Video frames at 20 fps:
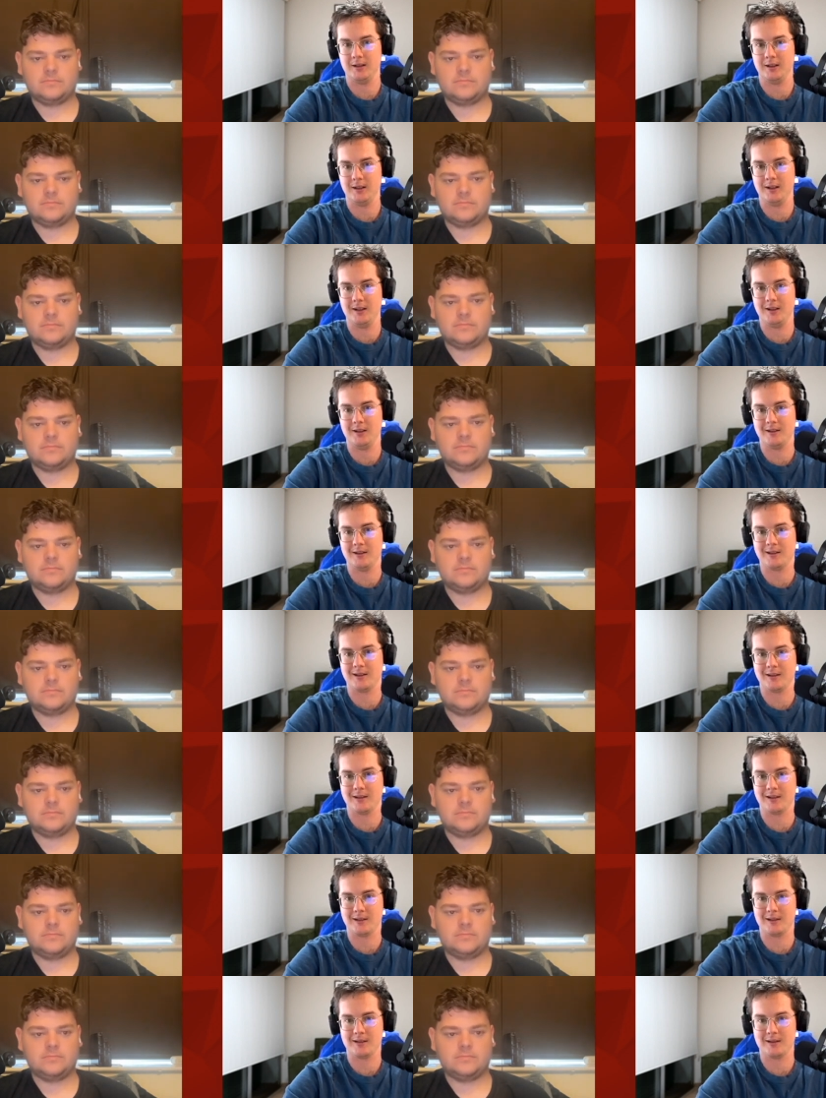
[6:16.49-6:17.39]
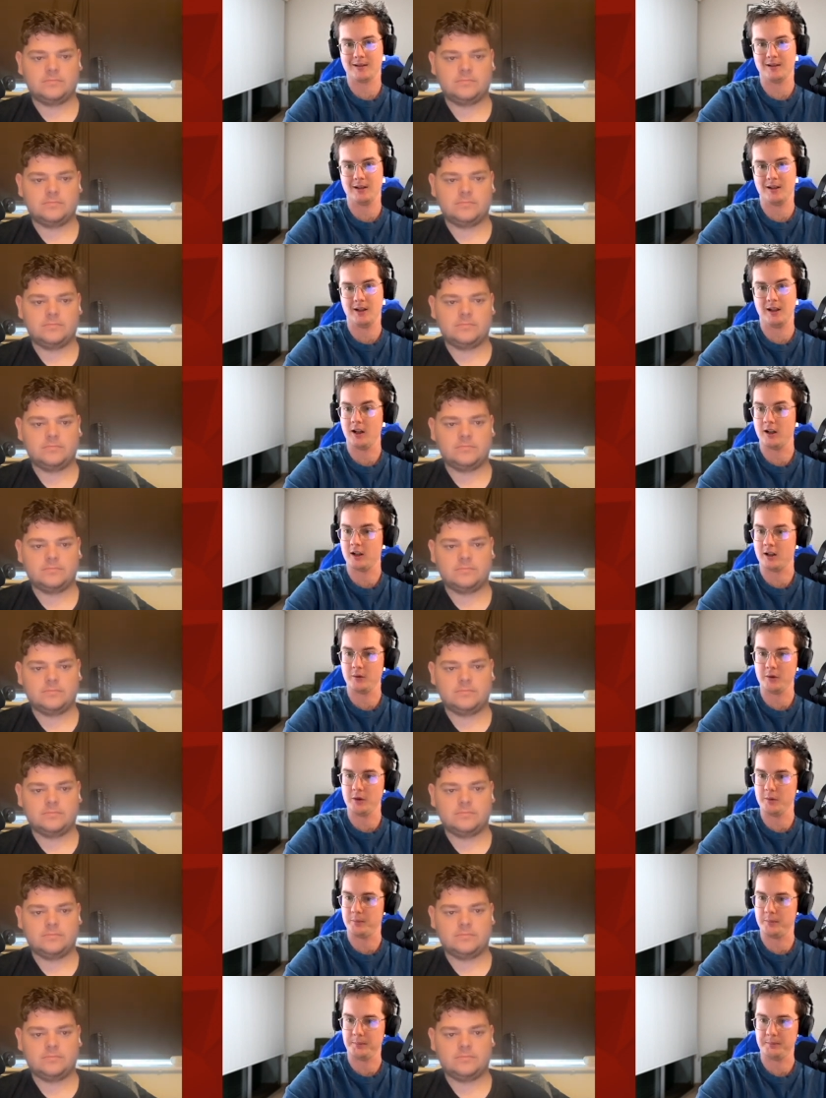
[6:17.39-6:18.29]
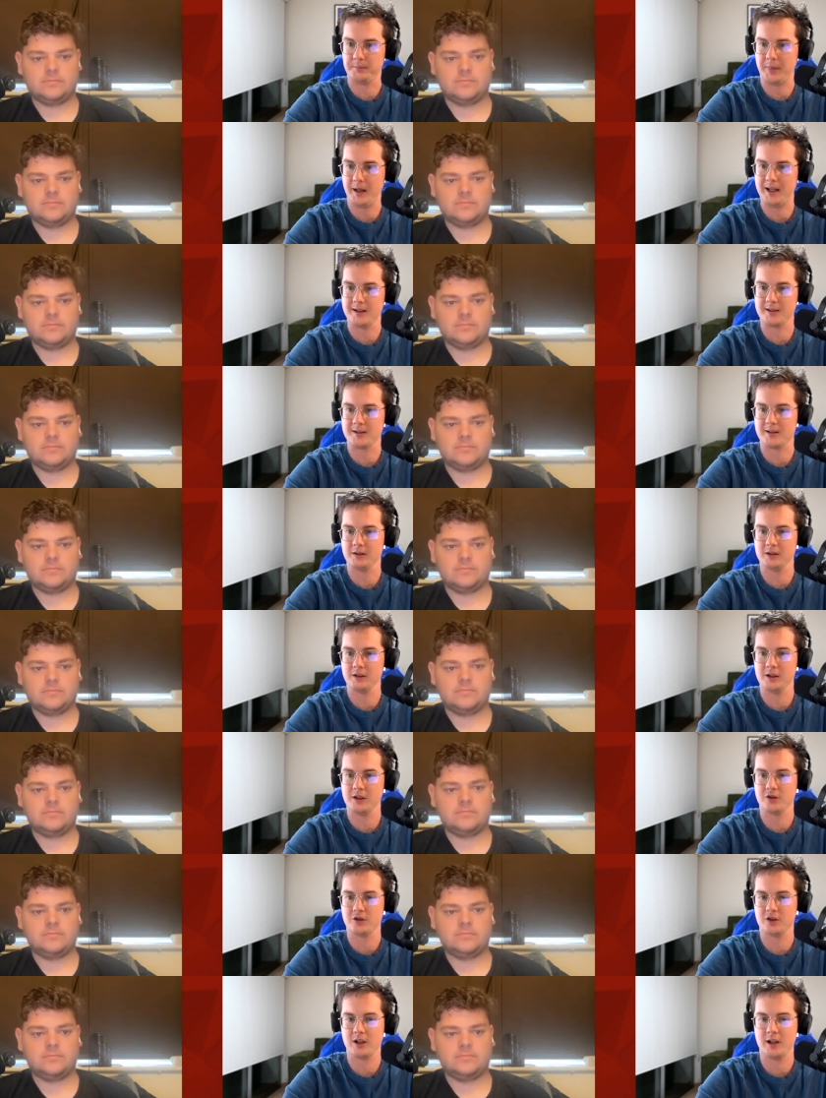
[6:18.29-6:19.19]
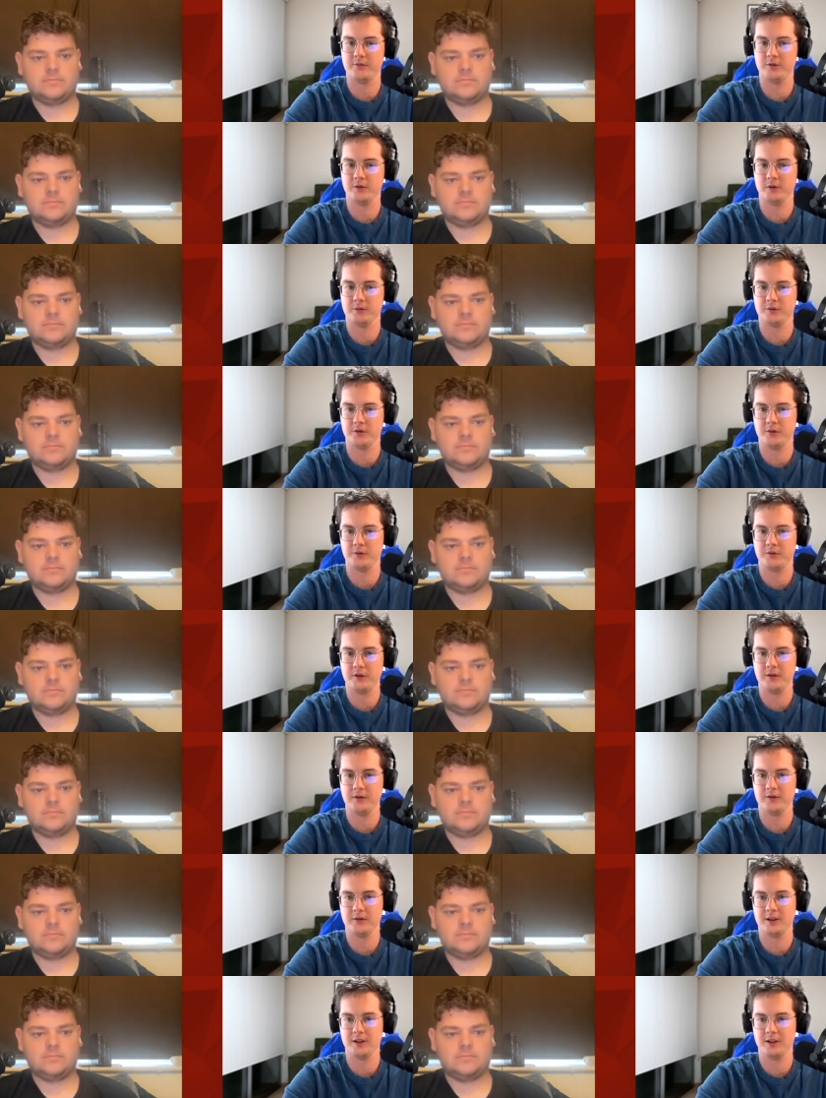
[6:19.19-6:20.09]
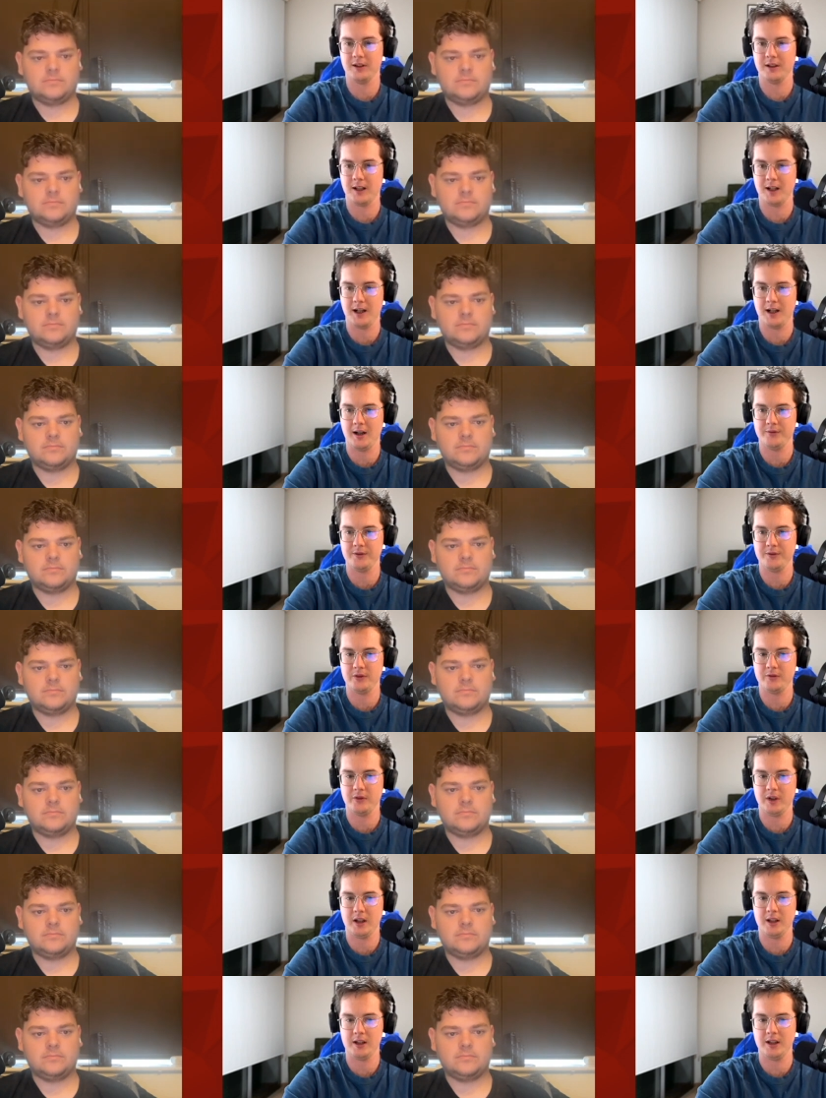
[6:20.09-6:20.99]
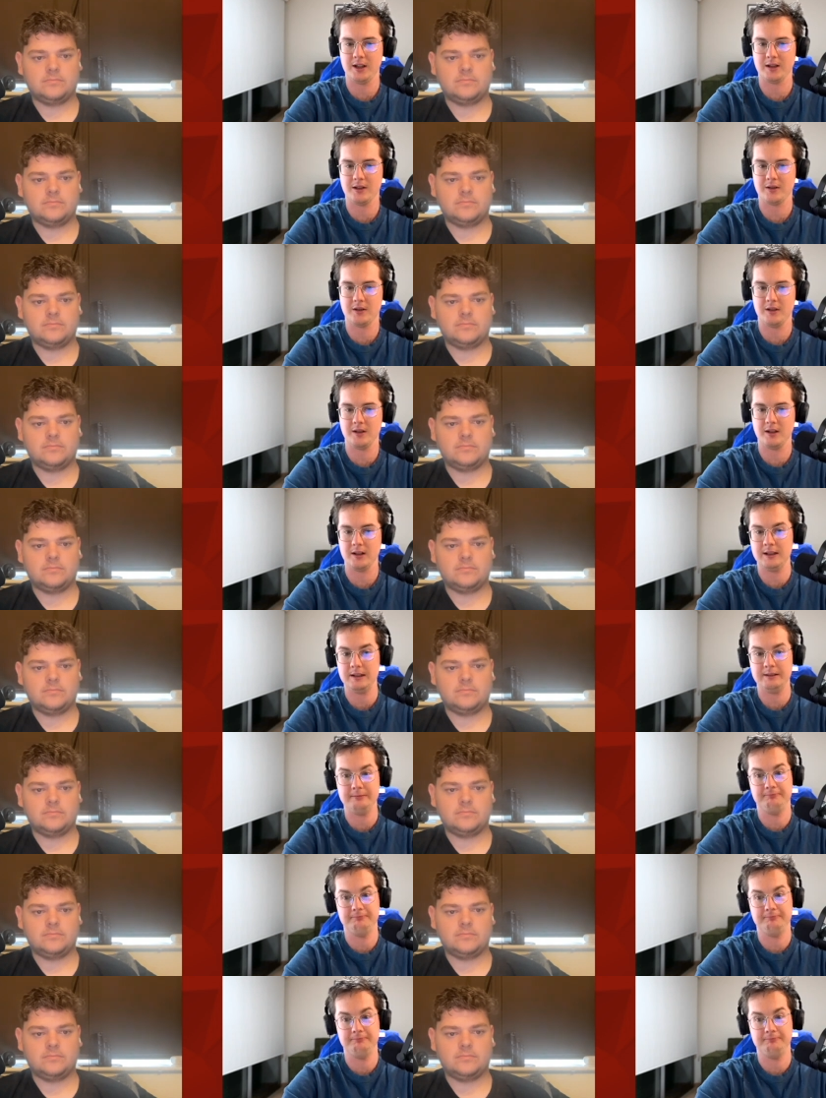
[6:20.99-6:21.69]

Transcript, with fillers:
Speaker 1: is, uh, can we pencil in Sheffield for fifth at RVV next year?